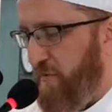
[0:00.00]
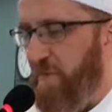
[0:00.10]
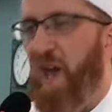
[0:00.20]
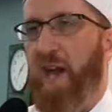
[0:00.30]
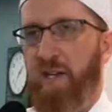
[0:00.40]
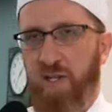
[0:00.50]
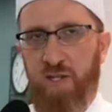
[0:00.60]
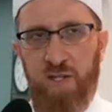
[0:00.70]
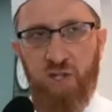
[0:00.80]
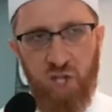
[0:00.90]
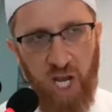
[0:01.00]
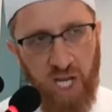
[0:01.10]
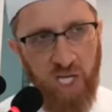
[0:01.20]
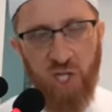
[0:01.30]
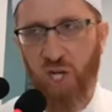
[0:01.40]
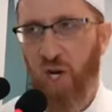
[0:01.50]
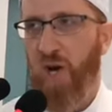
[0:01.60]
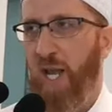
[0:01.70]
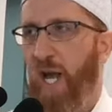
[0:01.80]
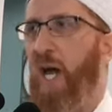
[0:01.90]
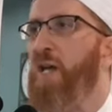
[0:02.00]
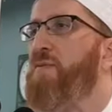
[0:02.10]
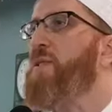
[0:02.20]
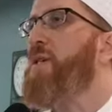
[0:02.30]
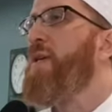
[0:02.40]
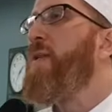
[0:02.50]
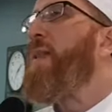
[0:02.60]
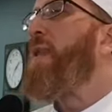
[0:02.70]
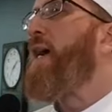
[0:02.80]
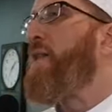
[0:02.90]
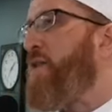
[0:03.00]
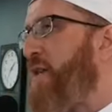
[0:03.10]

affect change in our lives. And